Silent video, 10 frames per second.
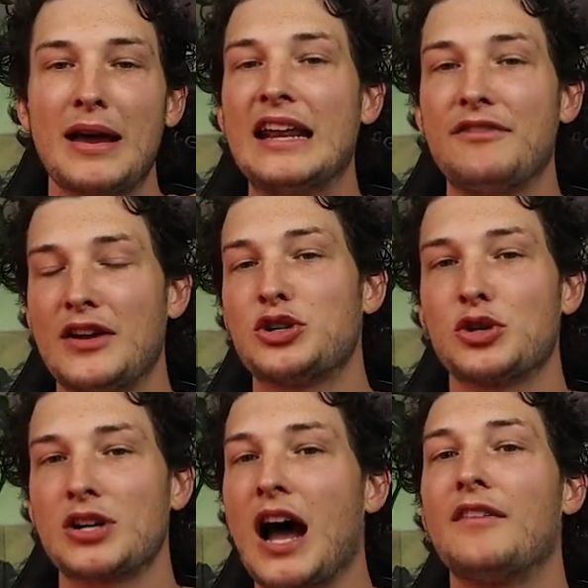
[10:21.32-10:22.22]
many
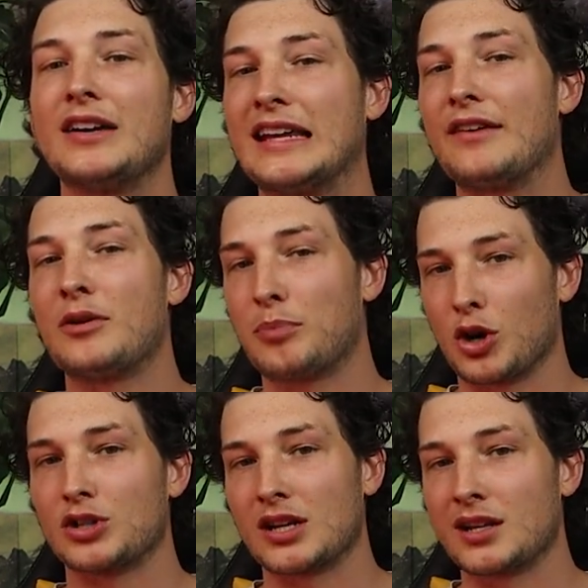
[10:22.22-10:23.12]
features of a given
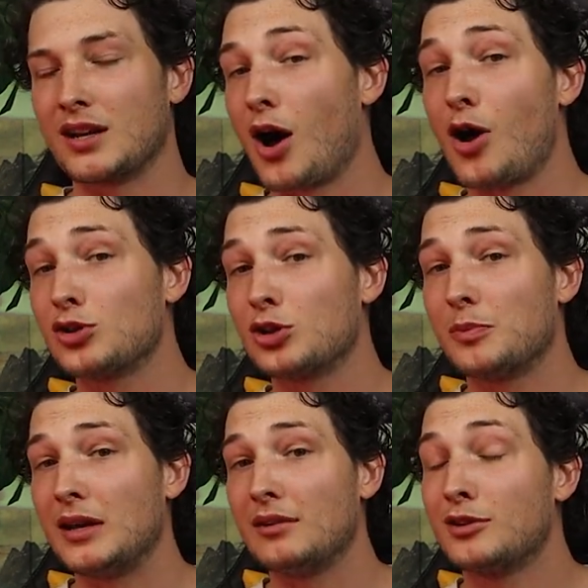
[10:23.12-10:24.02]
person can also
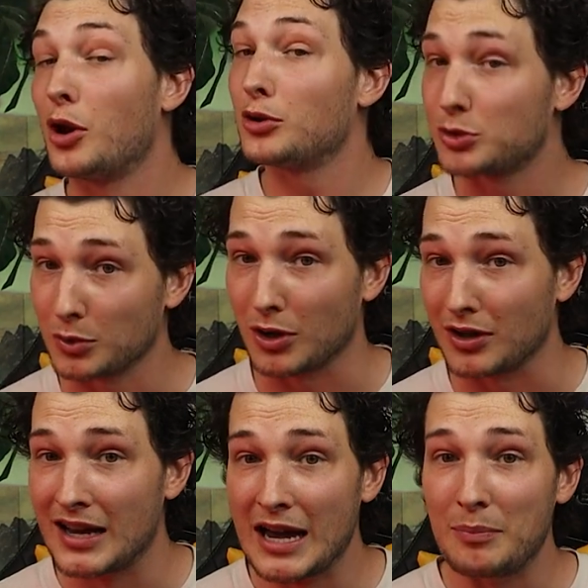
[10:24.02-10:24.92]
be
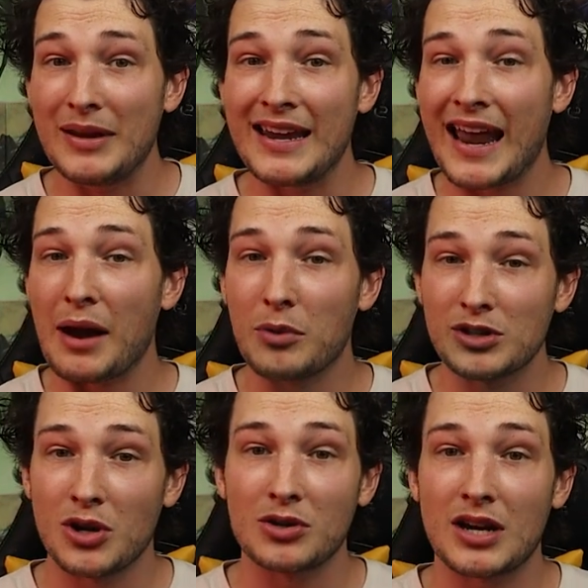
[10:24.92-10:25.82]
cultural, being a
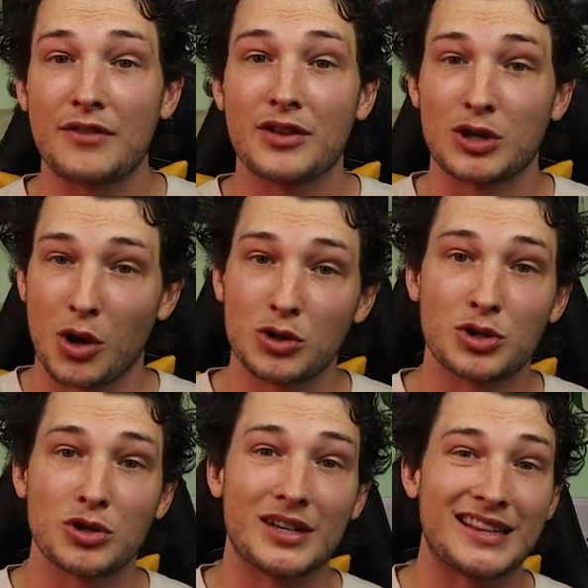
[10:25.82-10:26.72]
result of the
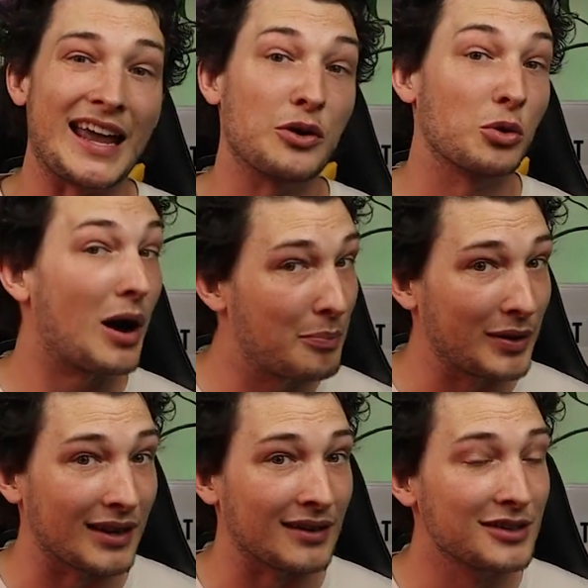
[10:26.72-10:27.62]
culture that they grew
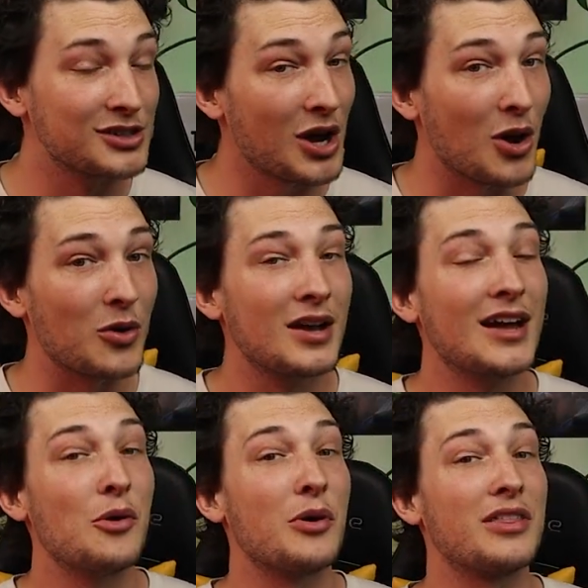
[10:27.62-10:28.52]
up in. So,
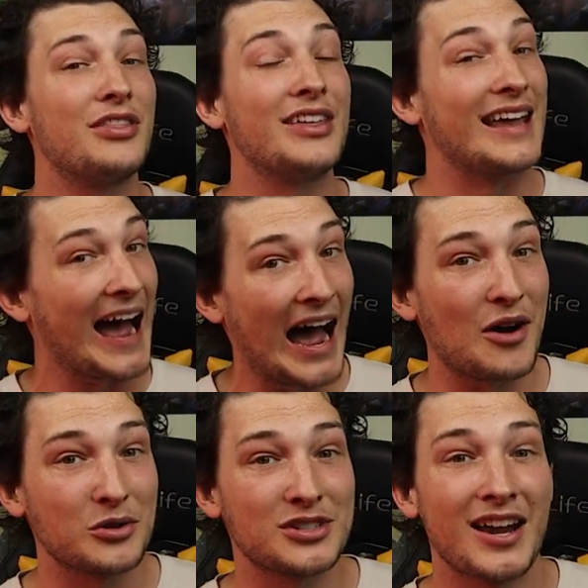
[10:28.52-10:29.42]
with the
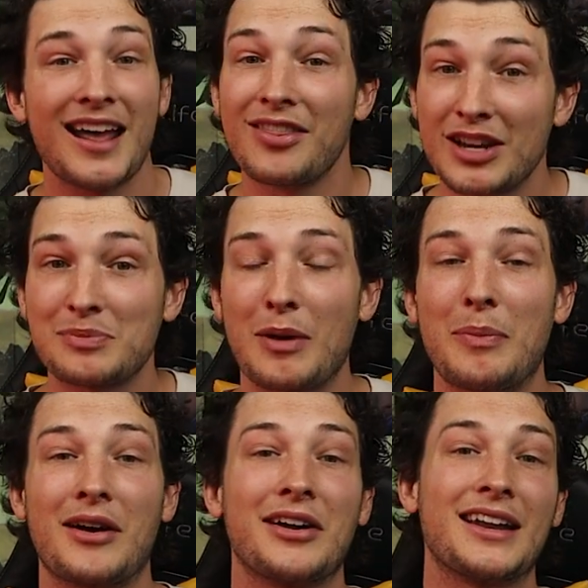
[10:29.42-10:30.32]
house, this
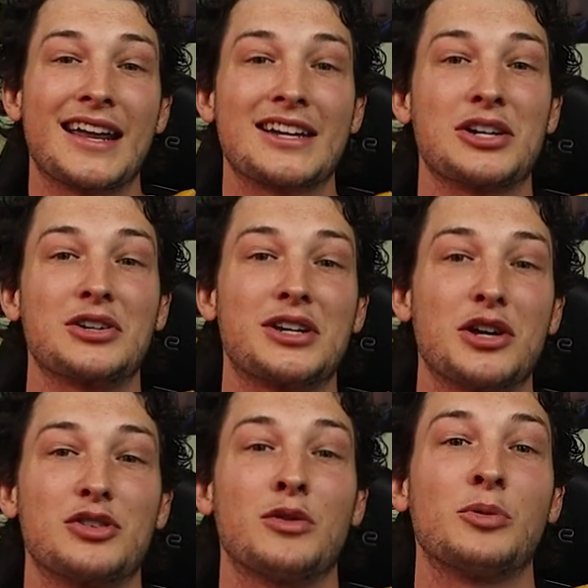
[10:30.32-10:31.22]
barbarian gets their
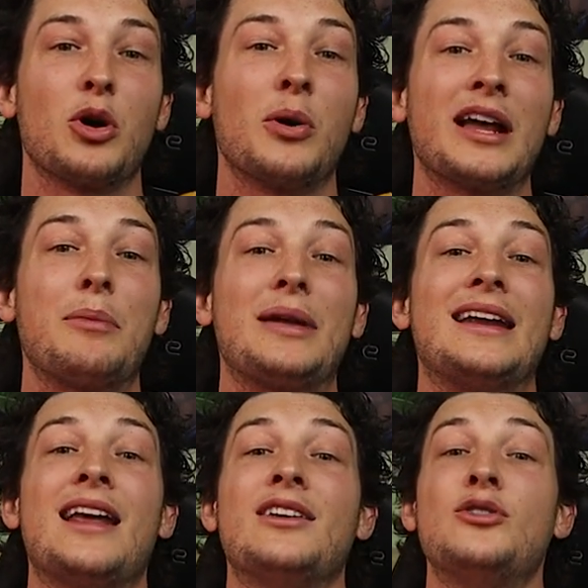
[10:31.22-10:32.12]
skills from growing up
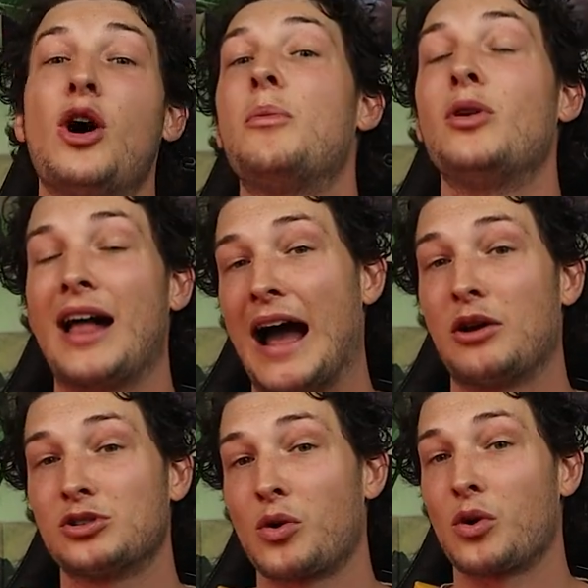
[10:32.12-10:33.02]
in a noble
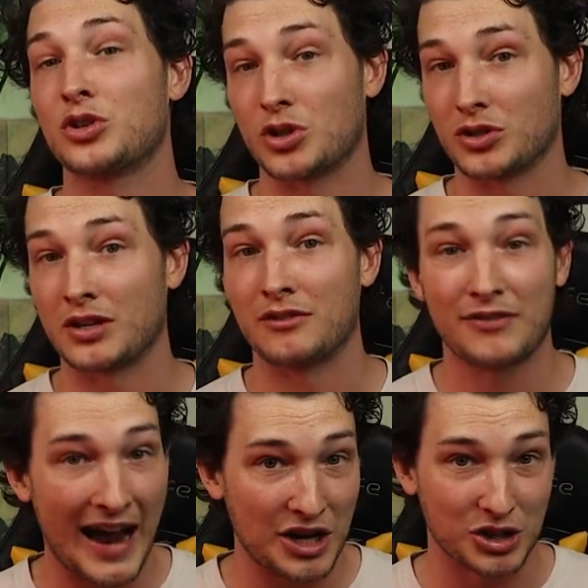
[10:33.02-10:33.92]
house or certain
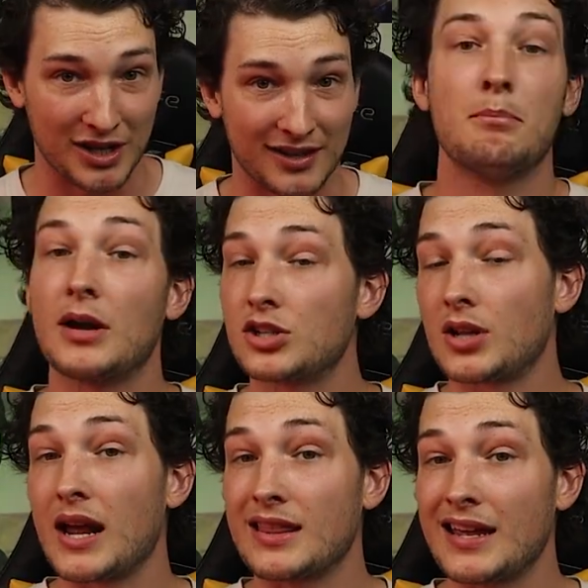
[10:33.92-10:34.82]
faction. Much
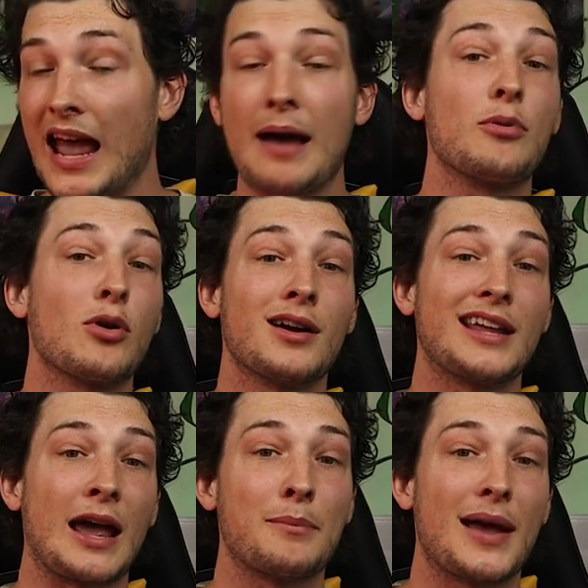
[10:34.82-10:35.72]
like the
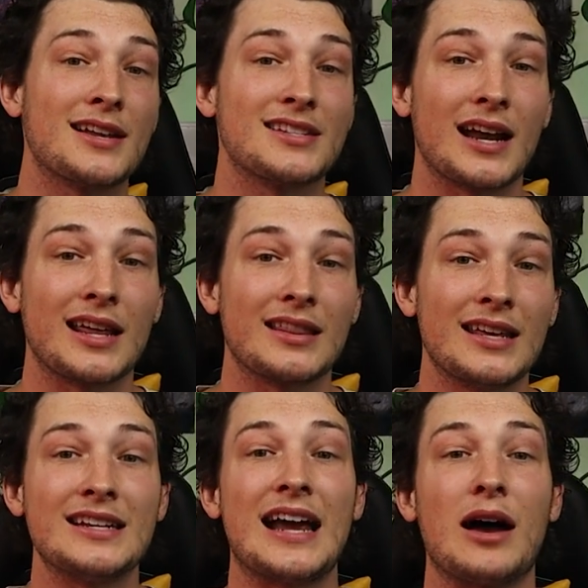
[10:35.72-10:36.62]
Eberron campaign setting,
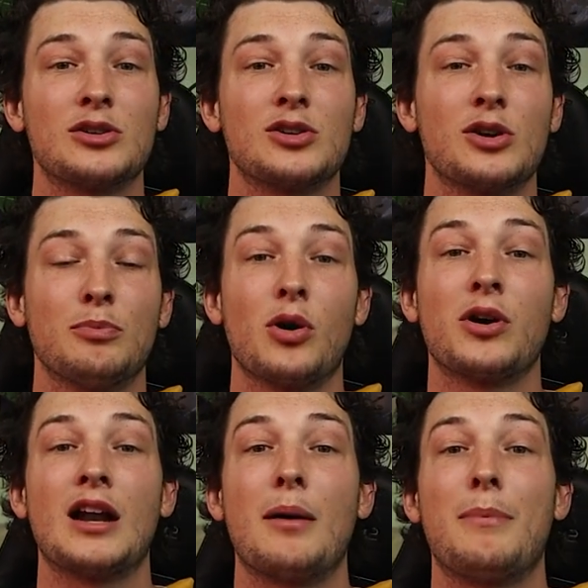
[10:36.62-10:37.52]
these houses are
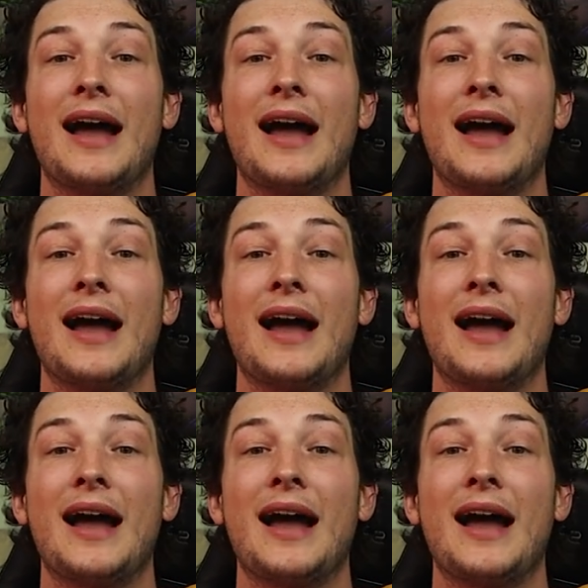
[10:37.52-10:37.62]
broken up